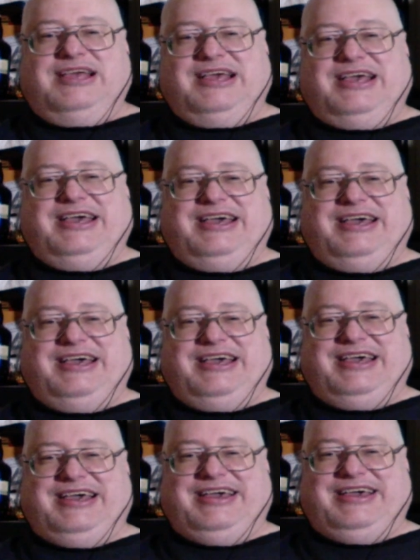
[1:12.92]

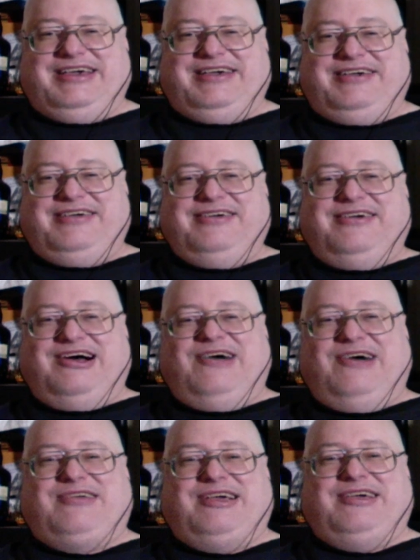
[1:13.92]
Okay.
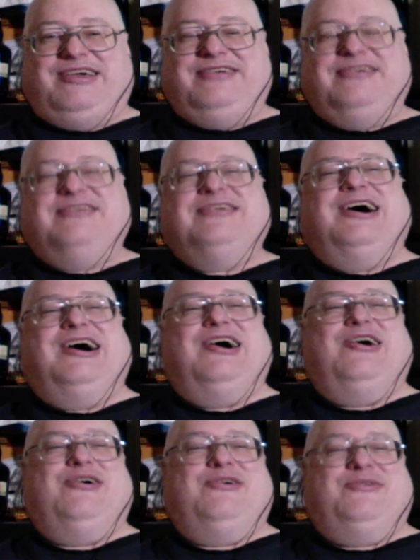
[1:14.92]

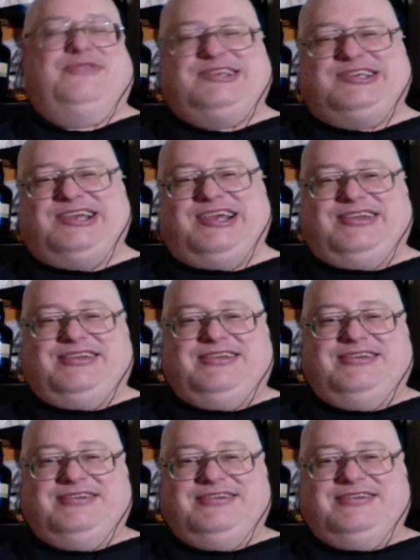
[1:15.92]
Oh,
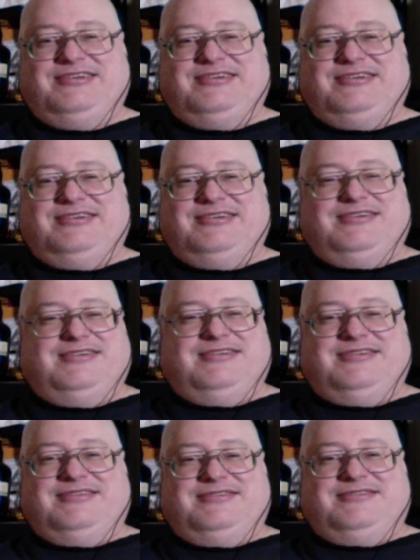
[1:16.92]

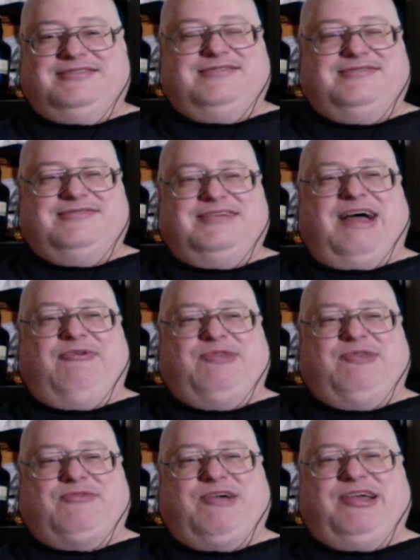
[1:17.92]
shit. I
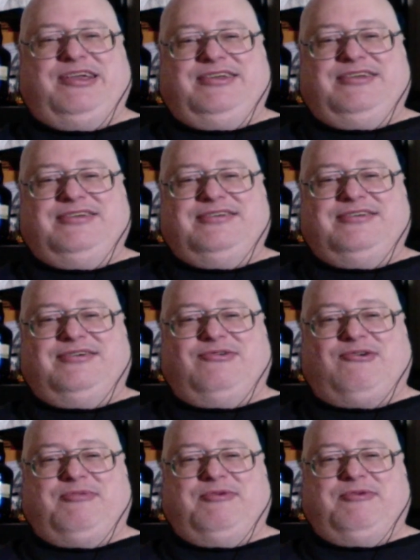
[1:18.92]
was right.
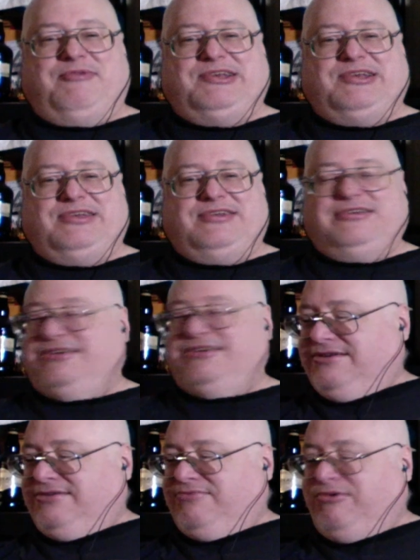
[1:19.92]
Horror movie shit.
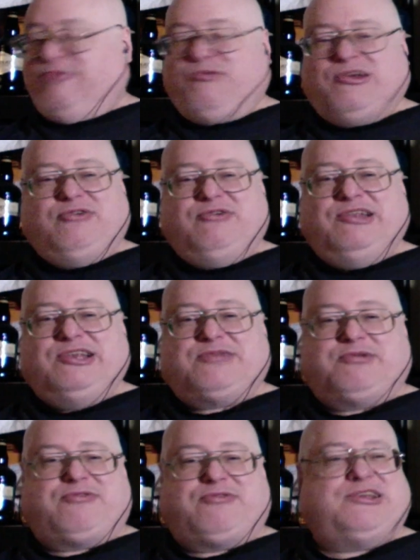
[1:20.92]
We're doing this
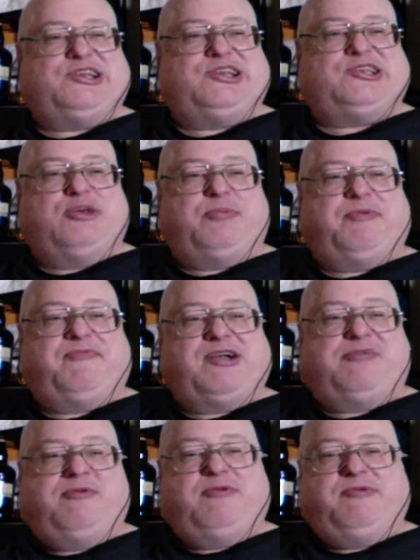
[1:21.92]
with Chrissy's stupid
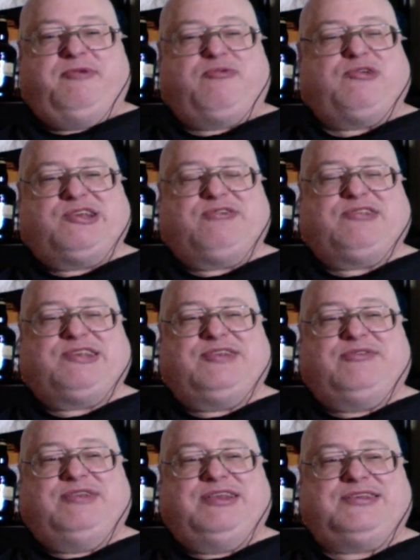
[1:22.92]
fucking movie. We're seriously
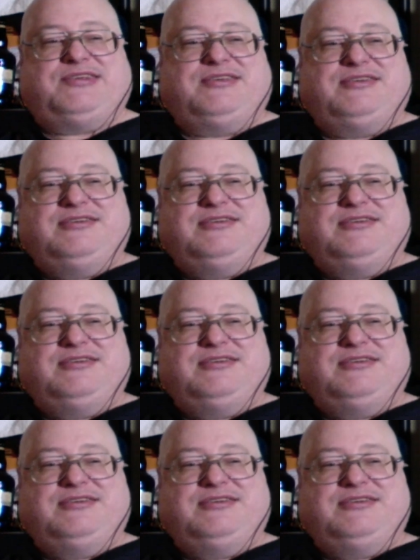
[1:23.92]
doing this.